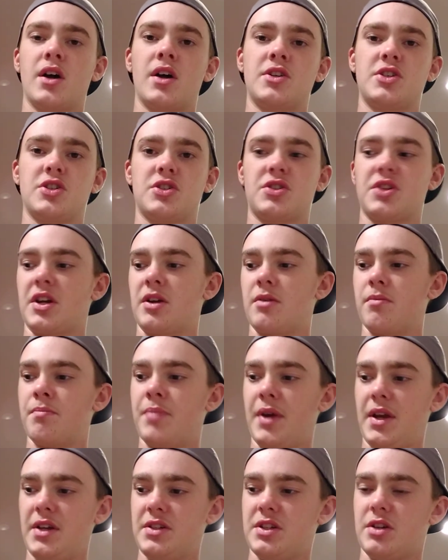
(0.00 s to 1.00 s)
just like
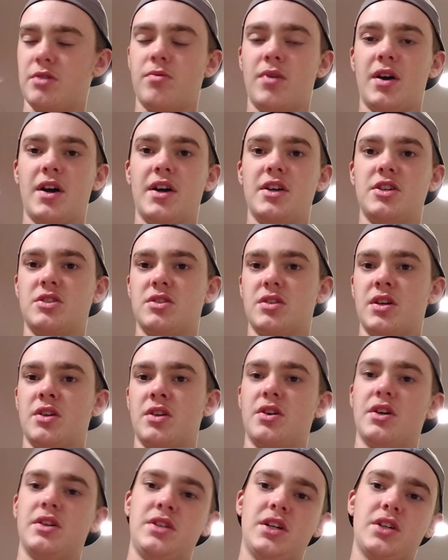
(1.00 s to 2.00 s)
basic wise.
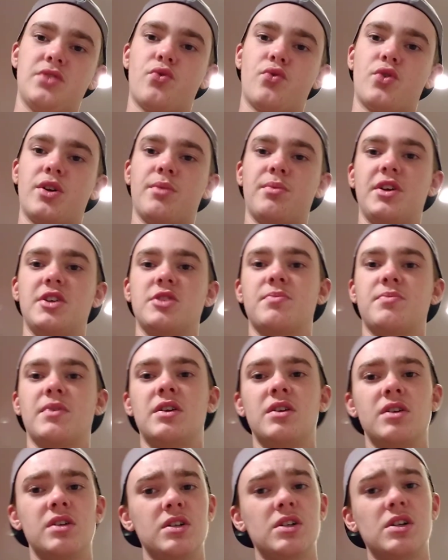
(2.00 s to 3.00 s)
It takes 4 AA's,
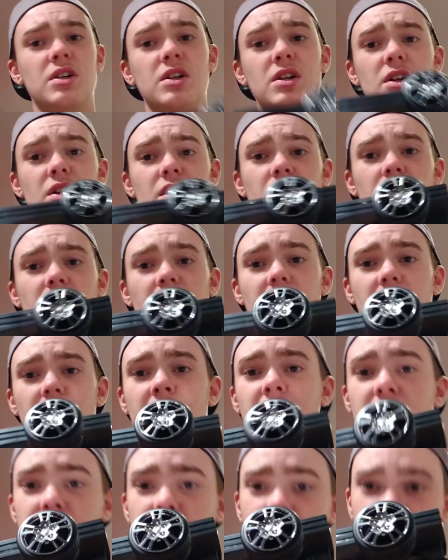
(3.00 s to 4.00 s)
but
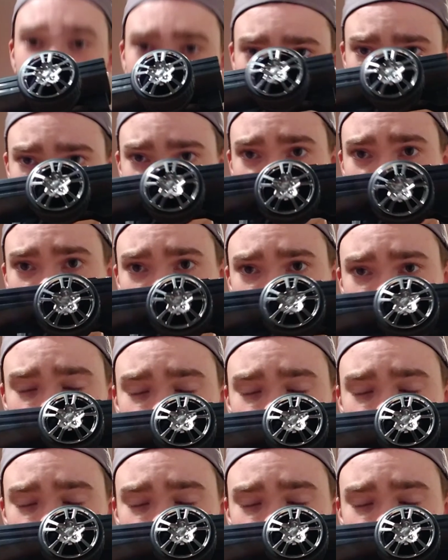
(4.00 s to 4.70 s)
hey, I would